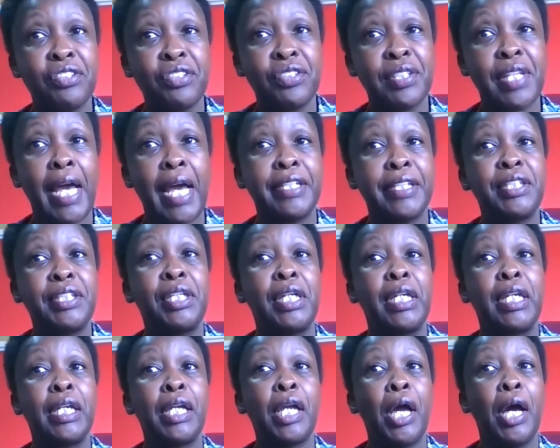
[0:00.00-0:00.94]

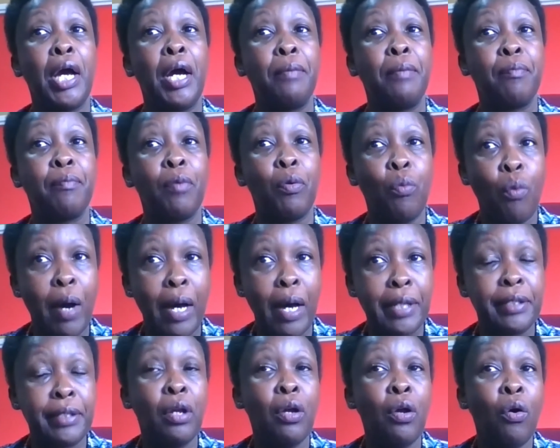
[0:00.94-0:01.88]
society,
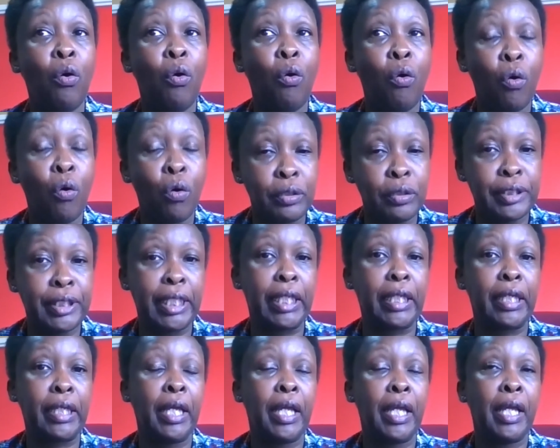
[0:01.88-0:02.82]
one,
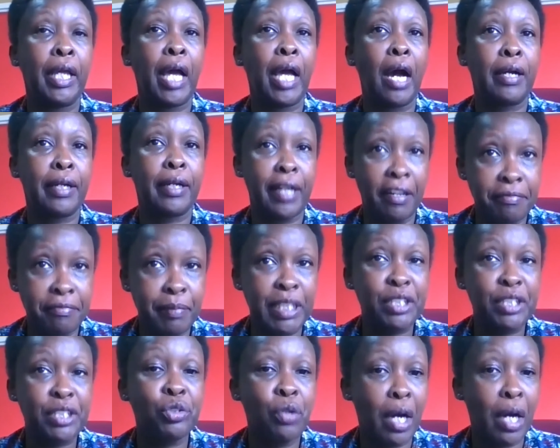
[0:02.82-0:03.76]
holding
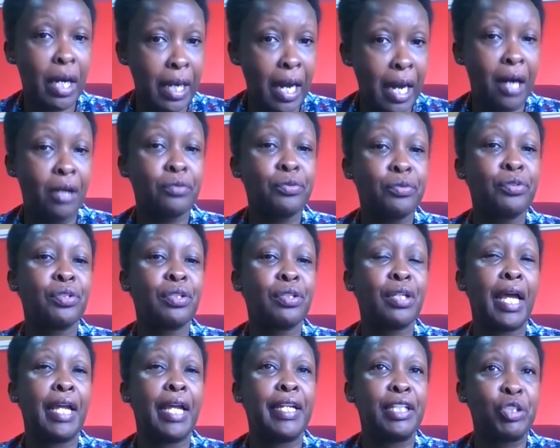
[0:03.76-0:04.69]
governments to account
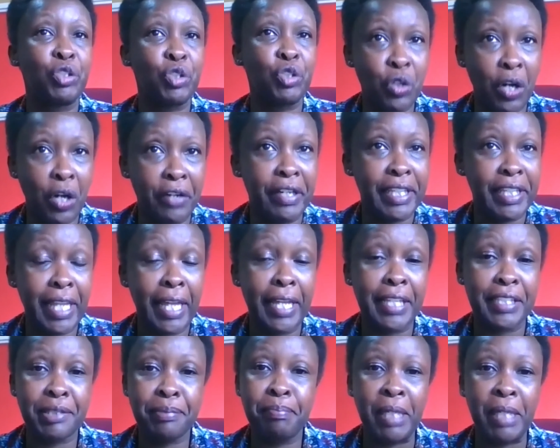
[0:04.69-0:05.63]
and ensuring
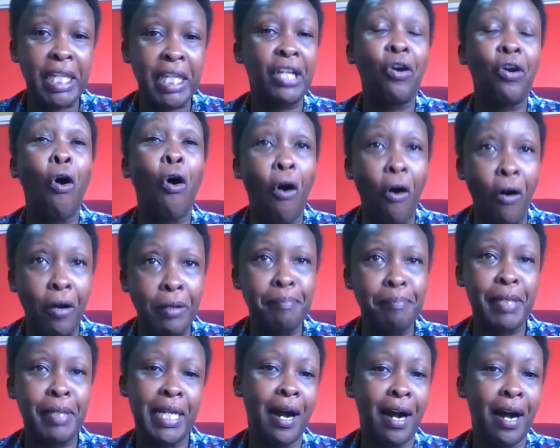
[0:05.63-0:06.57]
they're speaking
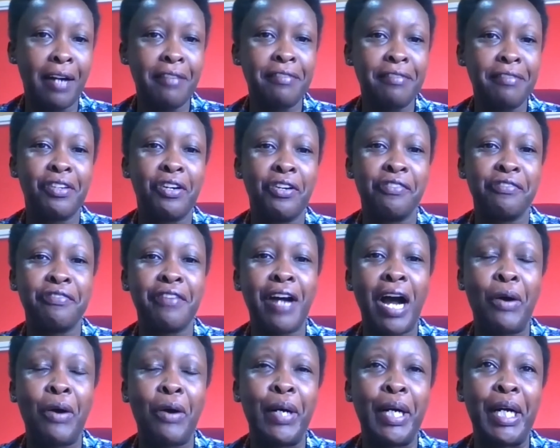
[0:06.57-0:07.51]
on behalf of
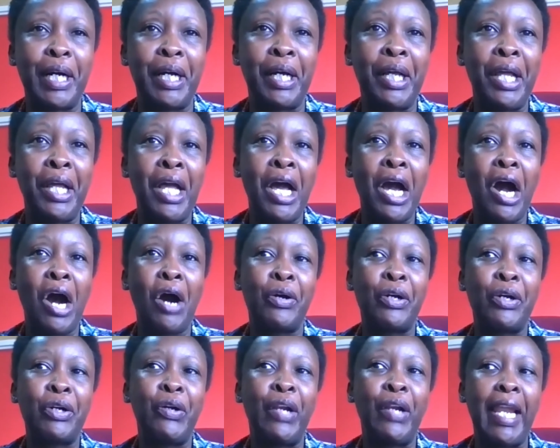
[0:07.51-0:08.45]
our
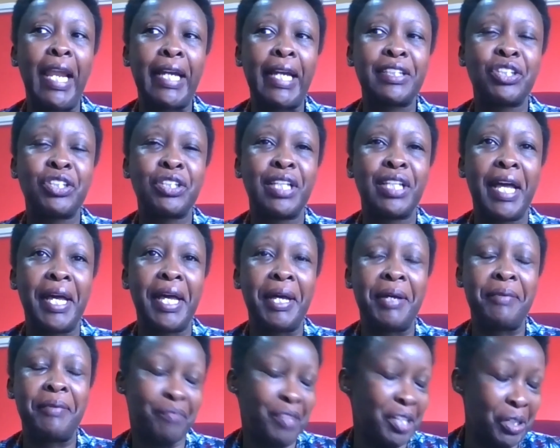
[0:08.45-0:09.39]

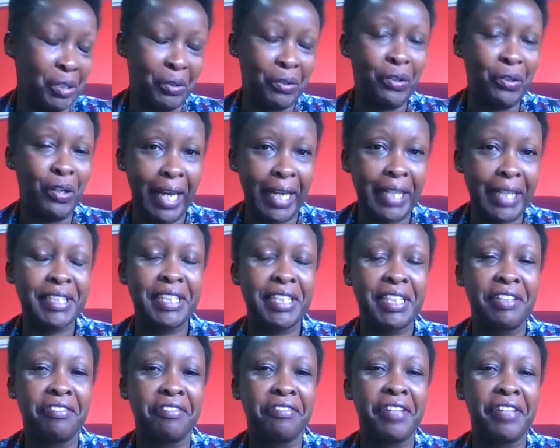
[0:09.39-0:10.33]

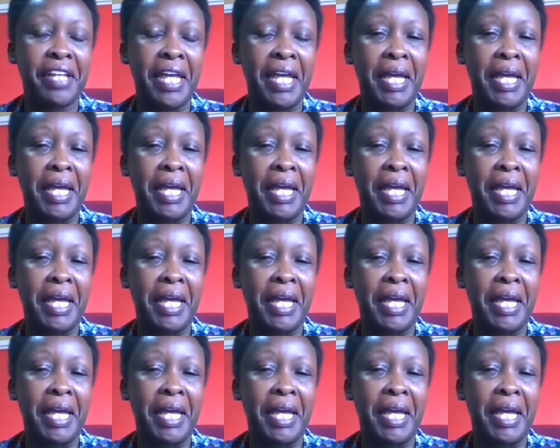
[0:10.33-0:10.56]
collective